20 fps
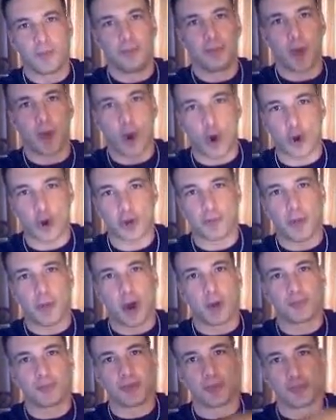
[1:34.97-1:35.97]
the heart
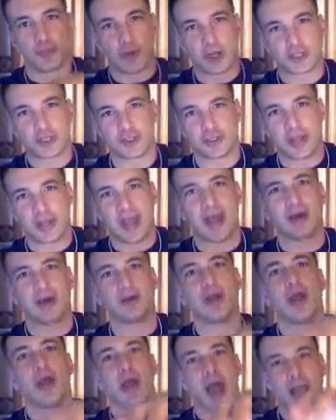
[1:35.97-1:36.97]
pump. The pressure
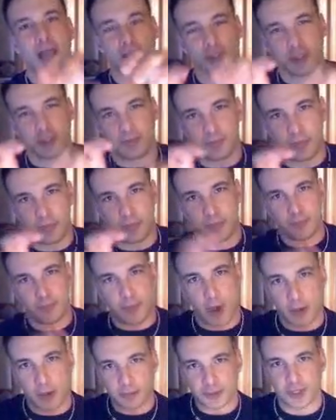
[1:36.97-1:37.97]
down actually
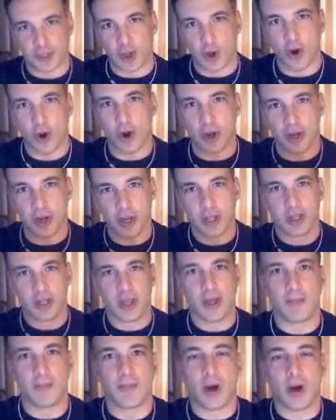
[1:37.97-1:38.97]
pumps the heart and